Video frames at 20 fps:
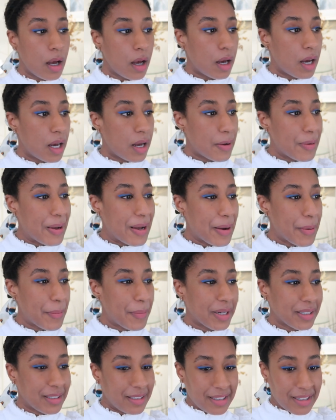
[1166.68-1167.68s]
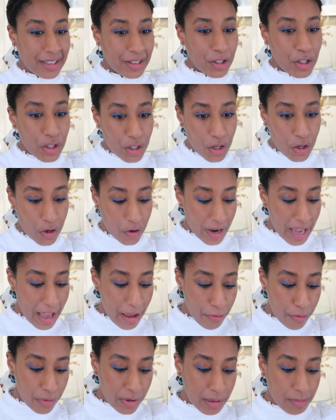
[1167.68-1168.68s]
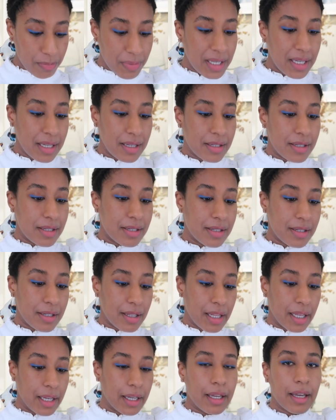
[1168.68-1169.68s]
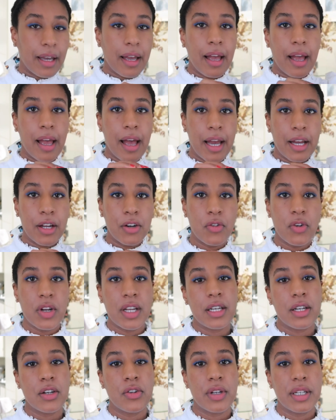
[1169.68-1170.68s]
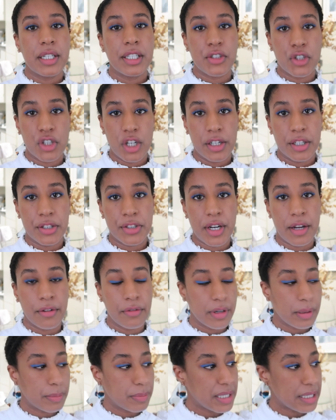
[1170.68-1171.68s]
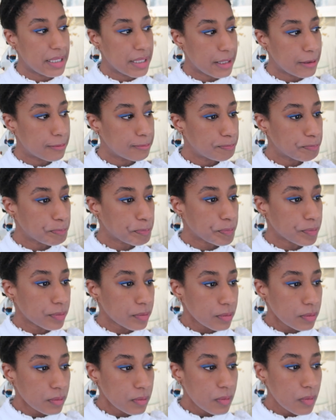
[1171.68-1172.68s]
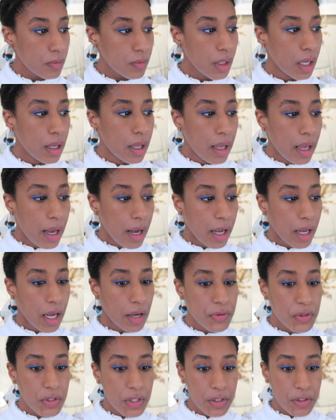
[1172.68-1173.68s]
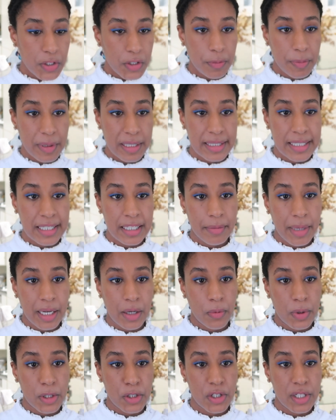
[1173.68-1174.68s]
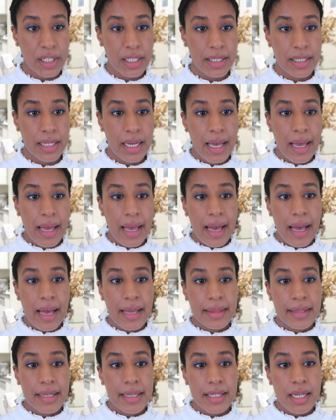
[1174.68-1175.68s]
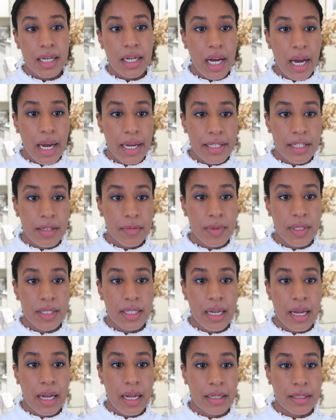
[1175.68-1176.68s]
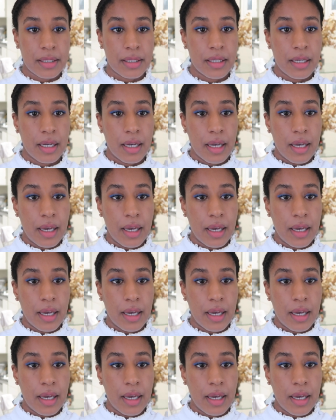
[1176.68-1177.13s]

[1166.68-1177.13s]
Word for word: Uh, but you know, every piece, like I really, really cherish every piece. I have started building my wish list, and these are items that,